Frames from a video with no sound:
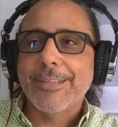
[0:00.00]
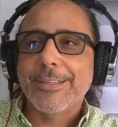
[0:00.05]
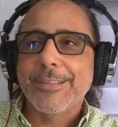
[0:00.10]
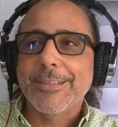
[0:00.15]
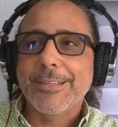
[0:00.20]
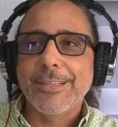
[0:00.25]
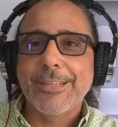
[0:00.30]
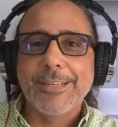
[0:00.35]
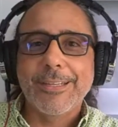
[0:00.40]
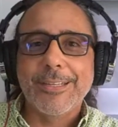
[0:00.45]

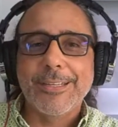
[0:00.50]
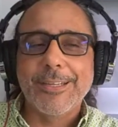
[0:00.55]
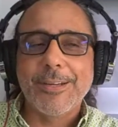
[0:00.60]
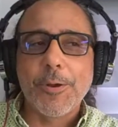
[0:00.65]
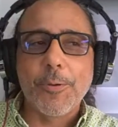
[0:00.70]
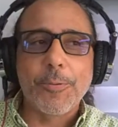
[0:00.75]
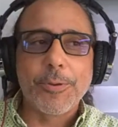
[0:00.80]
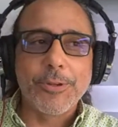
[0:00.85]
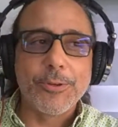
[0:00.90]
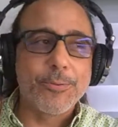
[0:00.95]

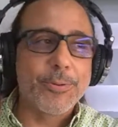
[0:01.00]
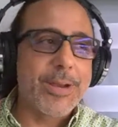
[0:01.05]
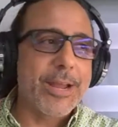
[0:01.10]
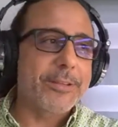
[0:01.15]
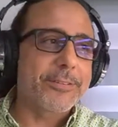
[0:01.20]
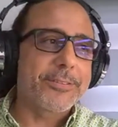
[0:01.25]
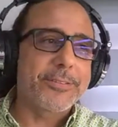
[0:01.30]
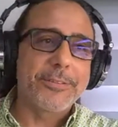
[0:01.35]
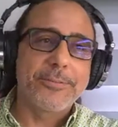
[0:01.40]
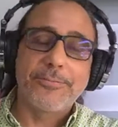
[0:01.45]
When you went out
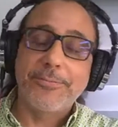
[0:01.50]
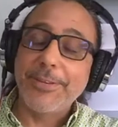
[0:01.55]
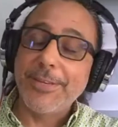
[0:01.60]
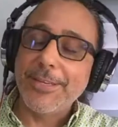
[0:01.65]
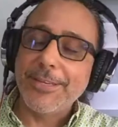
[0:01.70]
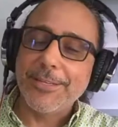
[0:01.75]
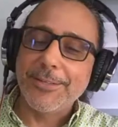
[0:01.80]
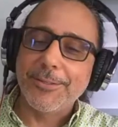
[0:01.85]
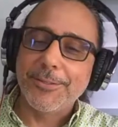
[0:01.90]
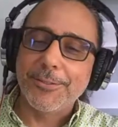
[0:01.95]
to the
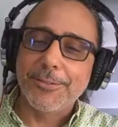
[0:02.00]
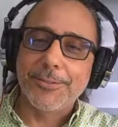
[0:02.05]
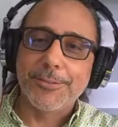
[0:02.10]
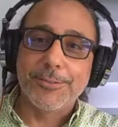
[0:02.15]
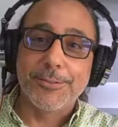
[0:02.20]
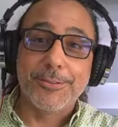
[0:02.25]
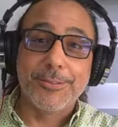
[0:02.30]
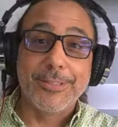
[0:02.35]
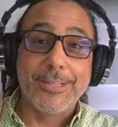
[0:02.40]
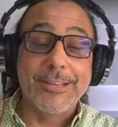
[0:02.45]
field,
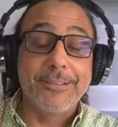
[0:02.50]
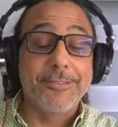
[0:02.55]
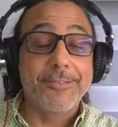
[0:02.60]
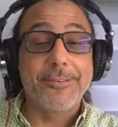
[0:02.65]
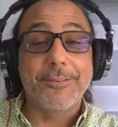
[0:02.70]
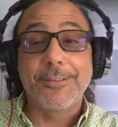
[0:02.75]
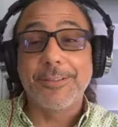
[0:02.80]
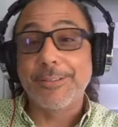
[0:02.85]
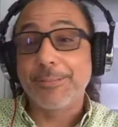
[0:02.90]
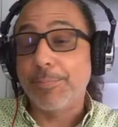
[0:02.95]
even
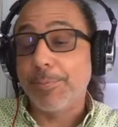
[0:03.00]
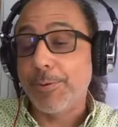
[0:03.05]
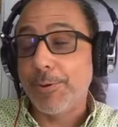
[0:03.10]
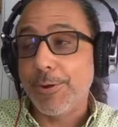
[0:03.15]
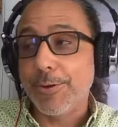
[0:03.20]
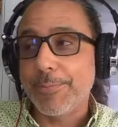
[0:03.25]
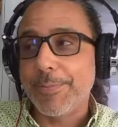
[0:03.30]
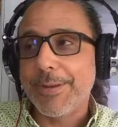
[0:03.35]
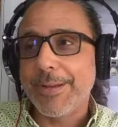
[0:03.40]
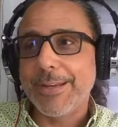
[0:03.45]
on the
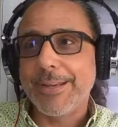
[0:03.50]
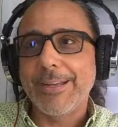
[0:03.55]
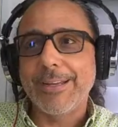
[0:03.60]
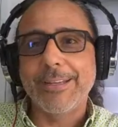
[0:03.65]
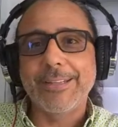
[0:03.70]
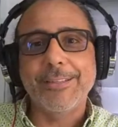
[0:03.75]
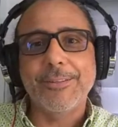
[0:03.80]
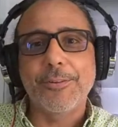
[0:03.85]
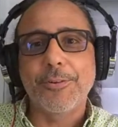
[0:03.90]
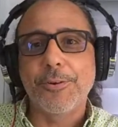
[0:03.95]

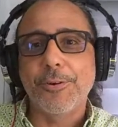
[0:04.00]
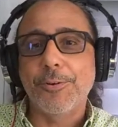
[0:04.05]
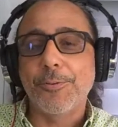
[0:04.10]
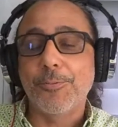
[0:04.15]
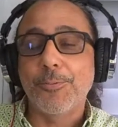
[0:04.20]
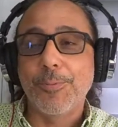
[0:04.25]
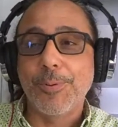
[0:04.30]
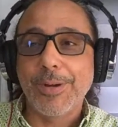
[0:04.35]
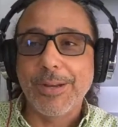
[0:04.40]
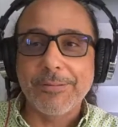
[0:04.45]
deployment or
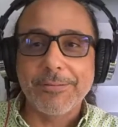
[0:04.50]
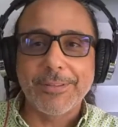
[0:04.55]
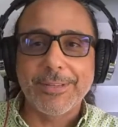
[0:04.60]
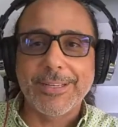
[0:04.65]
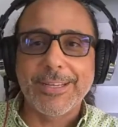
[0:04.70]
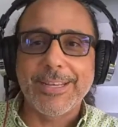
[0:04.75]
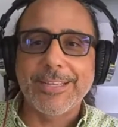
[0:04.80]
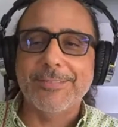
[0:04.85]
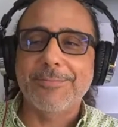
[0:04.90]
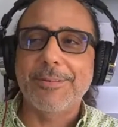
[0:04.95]
whatever the
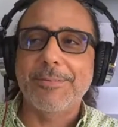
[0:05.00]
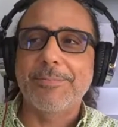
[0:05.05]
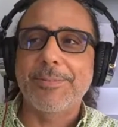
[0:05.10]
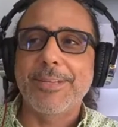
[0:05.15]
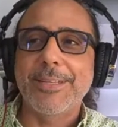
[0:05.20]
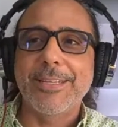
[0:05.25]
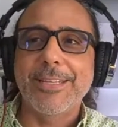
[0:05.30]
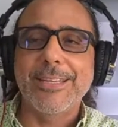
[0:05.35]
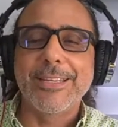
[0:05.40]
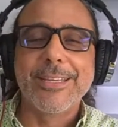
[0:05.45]
case may
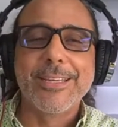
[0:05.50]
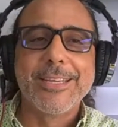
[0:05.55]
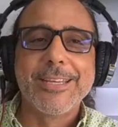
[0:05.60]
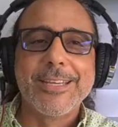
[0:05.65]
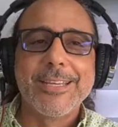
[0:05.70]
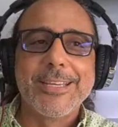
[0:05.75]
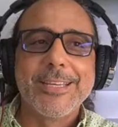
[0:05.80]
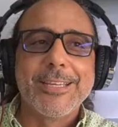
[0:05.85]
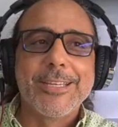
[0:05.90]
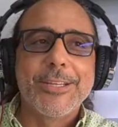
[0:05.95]
be,
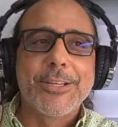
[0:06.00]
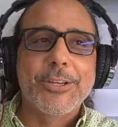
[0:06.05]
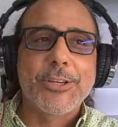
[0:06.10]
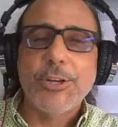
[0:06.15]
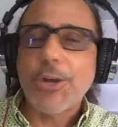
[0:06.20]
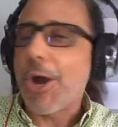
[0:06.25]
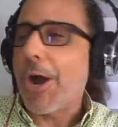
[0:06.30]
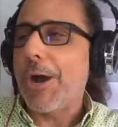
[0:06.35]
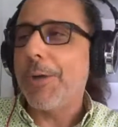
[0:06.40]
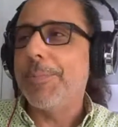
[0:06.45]

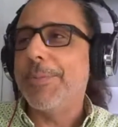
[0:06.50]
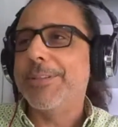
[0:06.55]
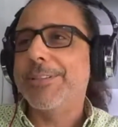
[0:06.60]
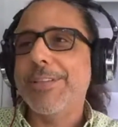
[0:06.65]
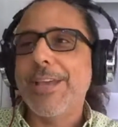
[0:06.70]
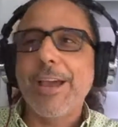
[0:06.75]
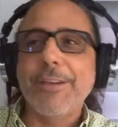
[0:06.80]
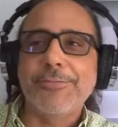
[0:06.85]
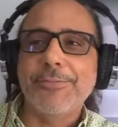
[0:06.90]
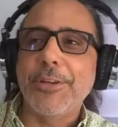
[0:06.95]
comm is
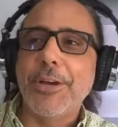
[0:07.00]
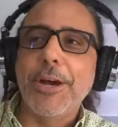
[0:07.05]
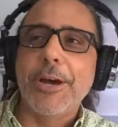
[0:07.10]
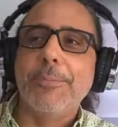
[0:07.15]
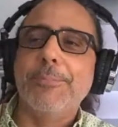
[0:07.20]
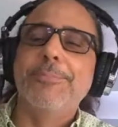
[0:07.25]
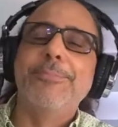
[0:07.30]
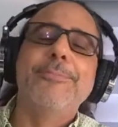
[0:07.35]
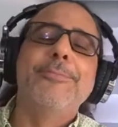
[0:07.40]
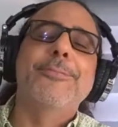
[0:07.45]
effed up.